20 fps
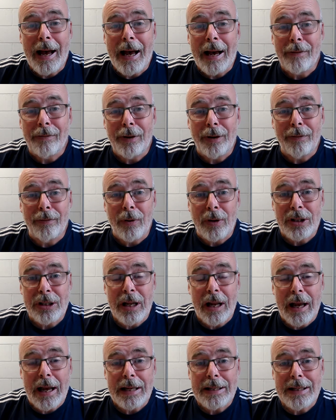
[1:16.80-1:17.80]
for the first
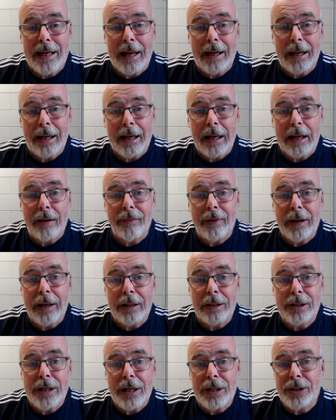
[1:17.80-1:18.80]
class, and I gave a
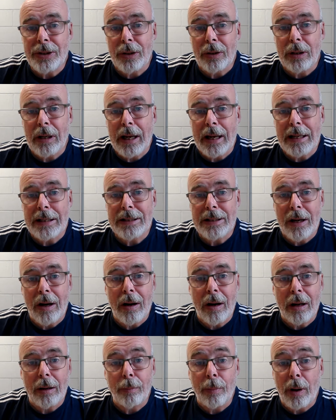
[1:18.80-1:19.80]
taster class
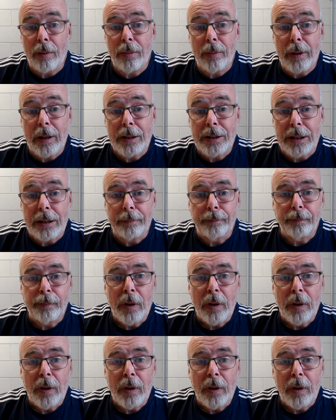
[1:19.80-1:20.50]
on probability.